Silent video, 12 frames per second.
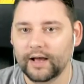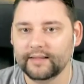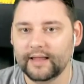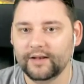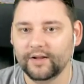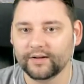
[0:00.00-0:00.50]
How
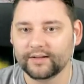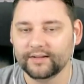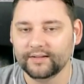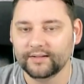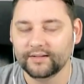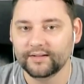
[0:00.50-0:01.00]
do they
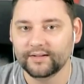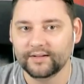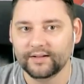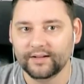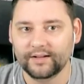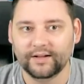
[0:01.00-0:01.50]
look?
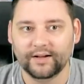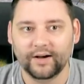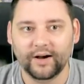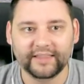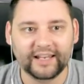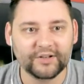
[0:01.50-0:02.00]

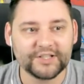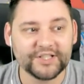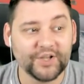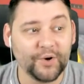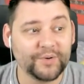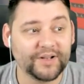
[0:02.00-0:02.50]
Oh, they look
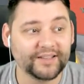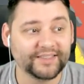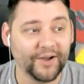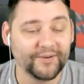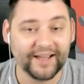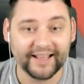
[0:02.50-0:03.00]
so good,
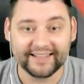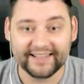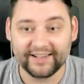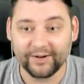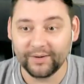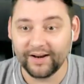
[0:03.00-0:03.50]
don't they? The
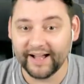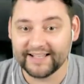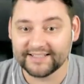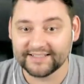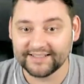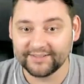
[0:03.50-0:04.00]
little
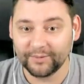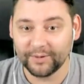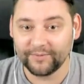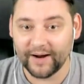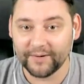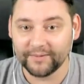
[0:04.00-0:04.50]
lights all
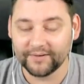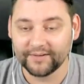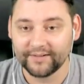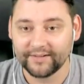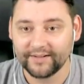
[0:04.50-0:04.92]
around.